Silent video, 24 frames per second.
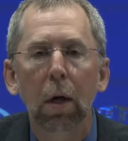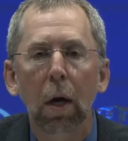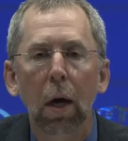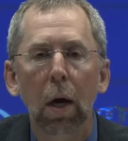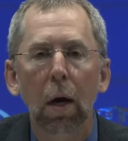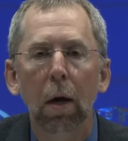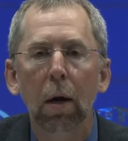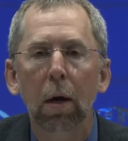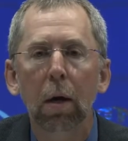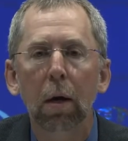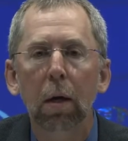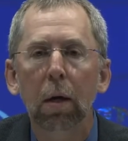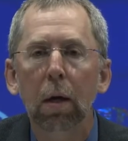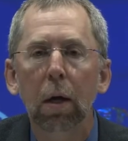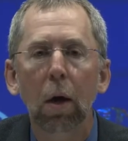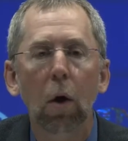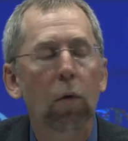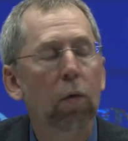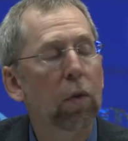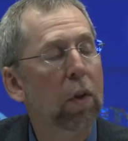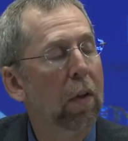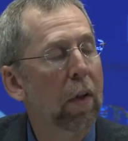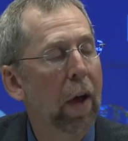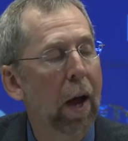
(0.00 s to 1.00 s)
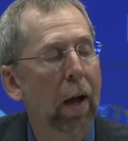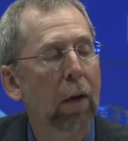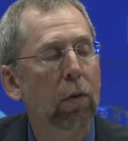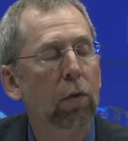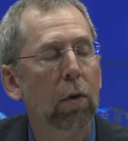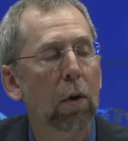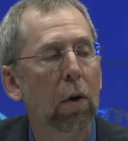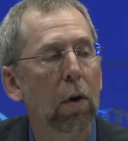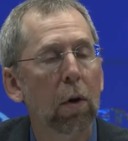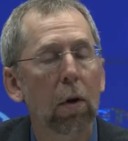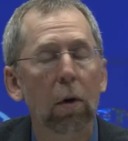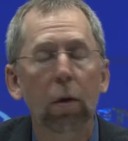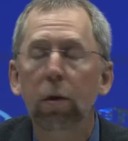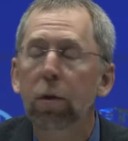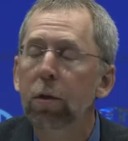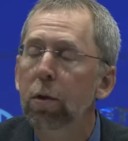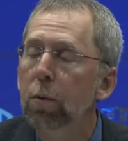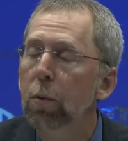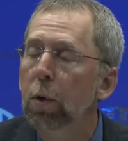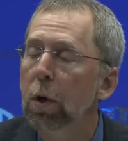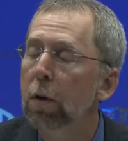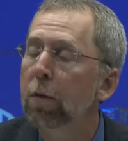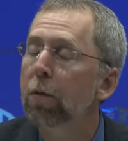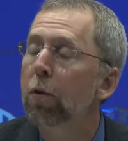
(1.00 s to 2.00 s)
uh, over the last uh,
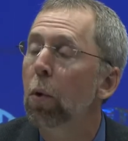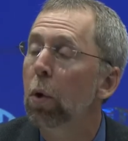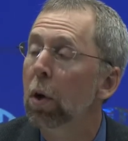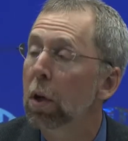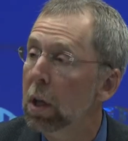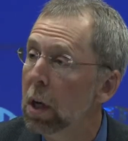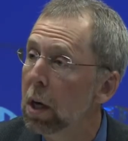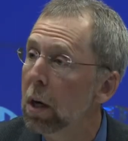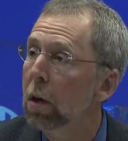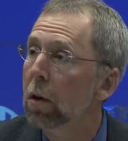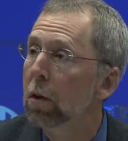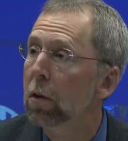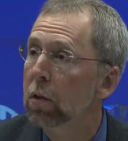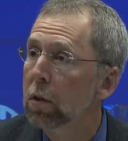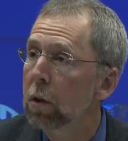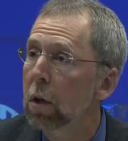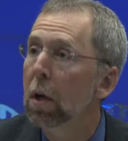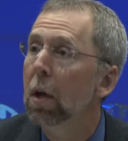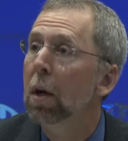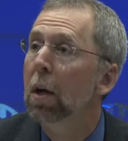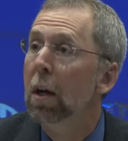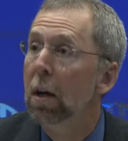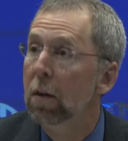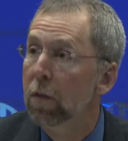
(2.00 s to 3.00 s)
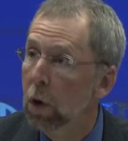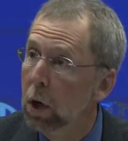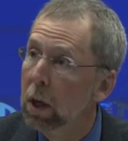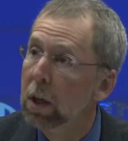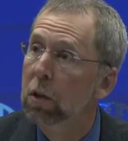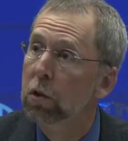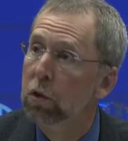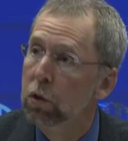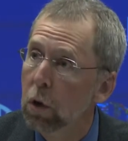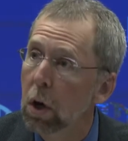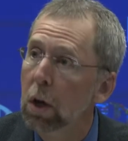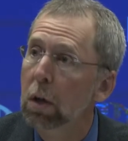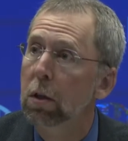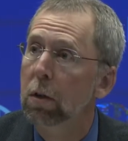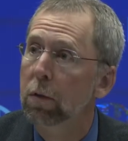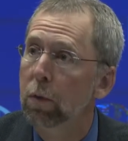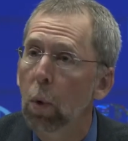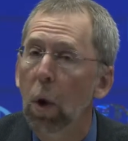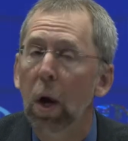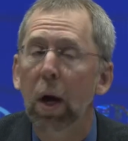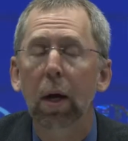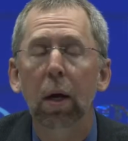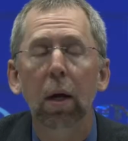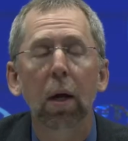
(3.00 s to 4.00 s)
three to four years in a very constructive
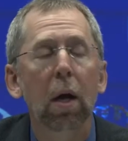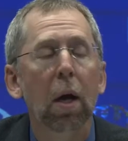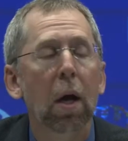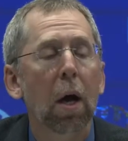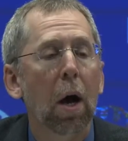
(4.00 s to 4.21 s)
way.